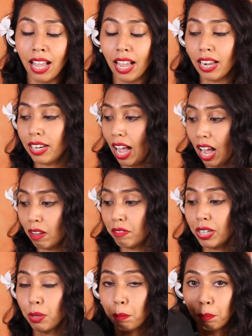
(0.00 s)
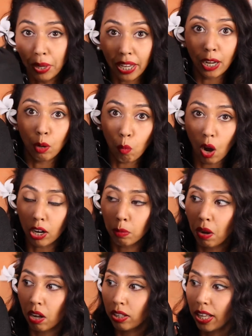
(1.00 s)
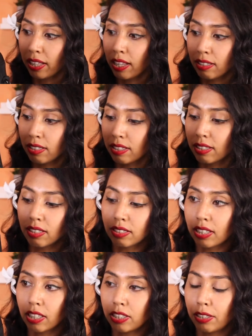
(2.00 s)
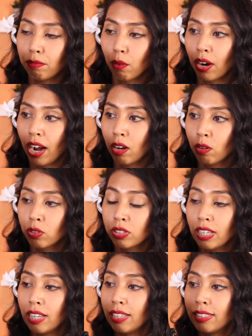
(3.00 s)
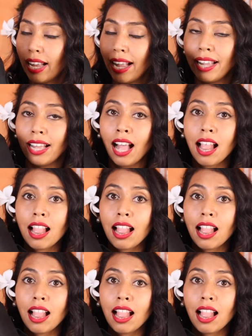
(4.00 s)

and having a big water bottle like this is a 64 ounce, is a